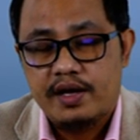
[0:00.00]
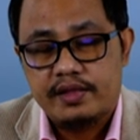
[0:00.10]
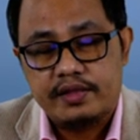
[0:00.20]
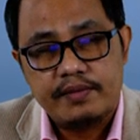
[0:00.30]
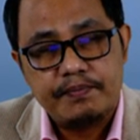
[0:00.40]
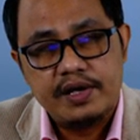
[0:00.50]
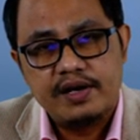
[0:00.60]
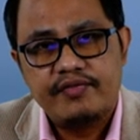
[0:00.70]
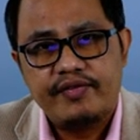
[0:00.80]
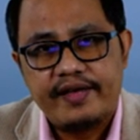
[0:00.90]
The
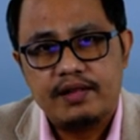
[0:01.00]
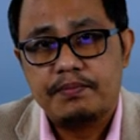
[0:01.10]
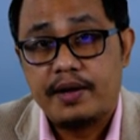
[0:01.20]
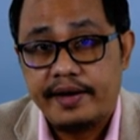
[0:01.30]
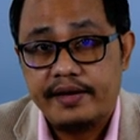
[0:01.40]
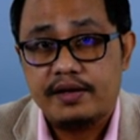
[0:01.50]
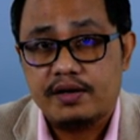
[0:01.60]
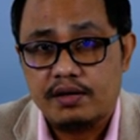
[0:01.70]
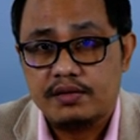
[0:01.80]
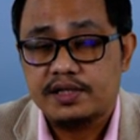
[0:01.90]
belief held by
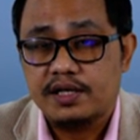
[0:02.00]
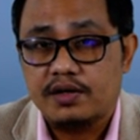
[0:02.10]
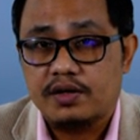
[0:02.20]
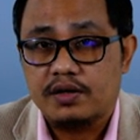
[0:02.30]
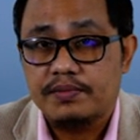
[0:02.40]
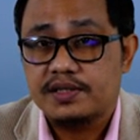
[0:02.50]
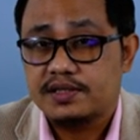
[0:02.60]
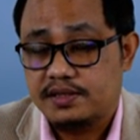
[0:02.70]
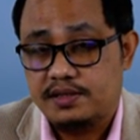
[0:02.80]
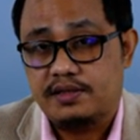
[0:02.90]
ecological
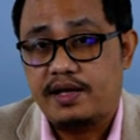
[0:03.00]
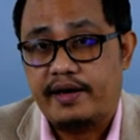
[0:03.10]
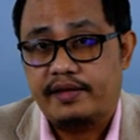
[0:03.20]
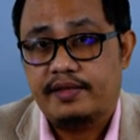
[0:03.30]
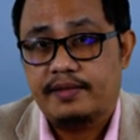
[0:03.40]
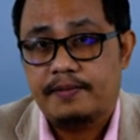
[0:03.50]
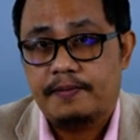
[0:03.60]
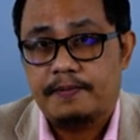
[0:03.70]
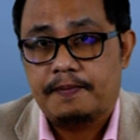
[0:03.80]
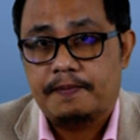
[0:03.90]
economics is that
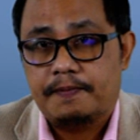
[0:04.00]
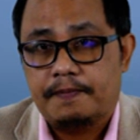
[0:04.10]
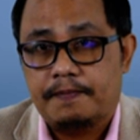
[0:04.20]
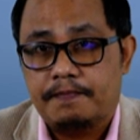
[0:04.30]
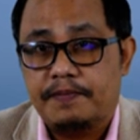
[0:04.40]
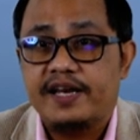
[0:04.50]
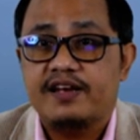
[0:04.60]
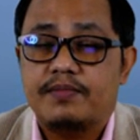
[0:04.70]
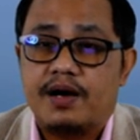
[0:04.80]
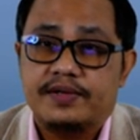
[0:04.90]
many
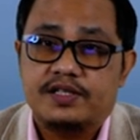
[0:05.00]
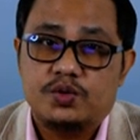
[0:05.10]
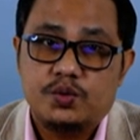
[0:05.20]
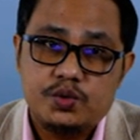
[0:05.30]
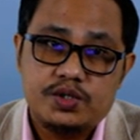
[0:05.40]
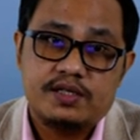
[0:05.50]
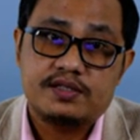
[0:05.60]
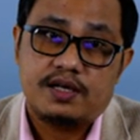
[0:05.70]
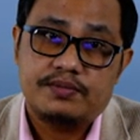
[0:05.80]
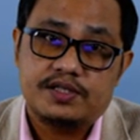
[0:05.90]
environmental goods and
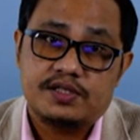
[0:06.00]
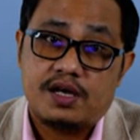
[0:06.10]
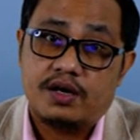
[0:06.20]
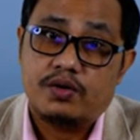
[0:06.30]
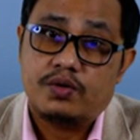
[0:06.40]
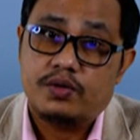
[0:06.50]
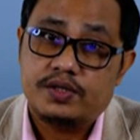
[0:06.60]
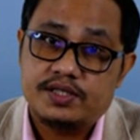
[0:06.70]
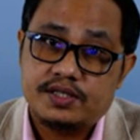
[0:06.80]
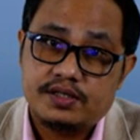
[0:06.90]
services are not
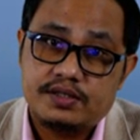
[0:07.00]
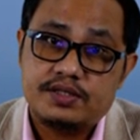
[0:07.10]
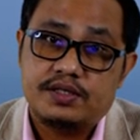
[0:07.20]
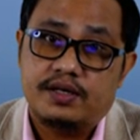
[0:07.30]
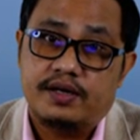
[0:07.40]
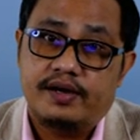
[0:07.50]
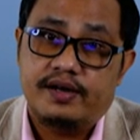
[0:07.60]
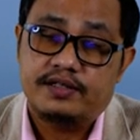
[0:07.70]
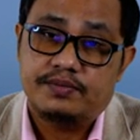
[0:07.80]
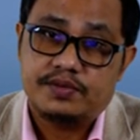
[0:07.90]
only scarce in a
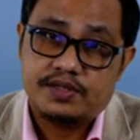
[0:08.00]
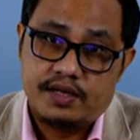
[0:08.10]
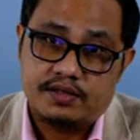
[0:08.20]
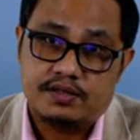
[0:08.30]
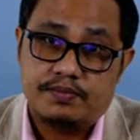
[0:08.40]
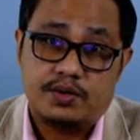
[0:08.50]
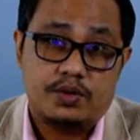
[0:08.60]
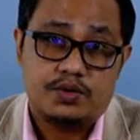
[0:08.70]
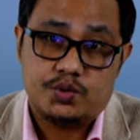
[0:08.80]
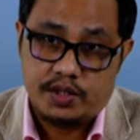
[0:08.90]
relative sense but
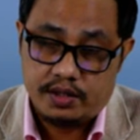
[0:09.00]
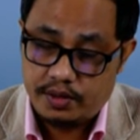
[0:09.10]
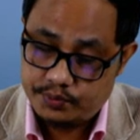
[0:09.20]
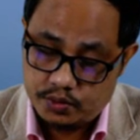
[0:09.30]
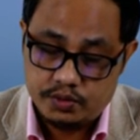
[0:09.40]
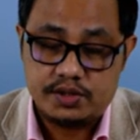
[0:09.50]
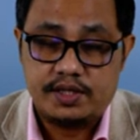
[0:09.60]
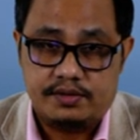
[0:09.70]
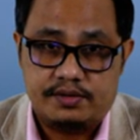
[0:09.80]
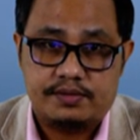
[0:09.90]
also in an absolute
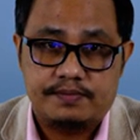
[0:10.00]
sense.